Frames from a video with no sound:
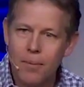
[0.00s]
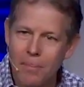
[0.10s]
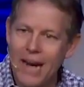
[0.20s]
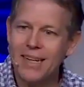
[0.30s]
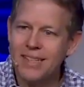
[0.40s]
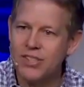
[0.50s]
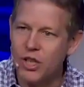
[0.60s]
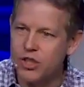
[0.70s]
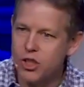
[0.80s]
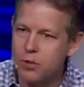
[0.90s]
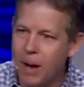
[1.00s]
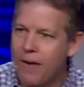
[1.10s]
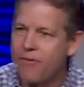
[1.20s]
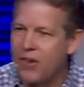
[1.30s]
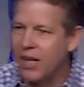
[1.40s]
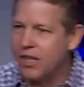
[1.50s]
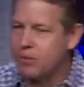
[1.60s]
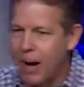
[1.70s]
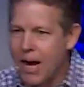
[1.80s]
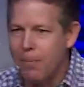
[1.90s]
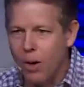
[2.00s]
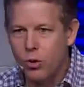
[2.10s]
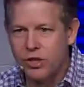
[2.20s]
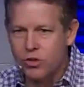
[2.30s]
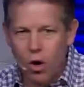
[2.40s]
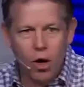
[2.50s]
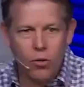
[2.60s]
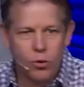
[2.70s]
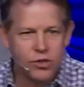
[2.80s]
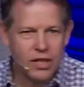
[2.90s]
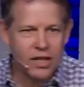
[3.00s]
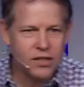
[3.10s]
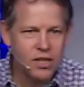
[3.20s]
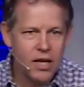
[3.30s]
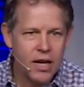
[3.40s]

my decisions, my feelings, my emotions, all those things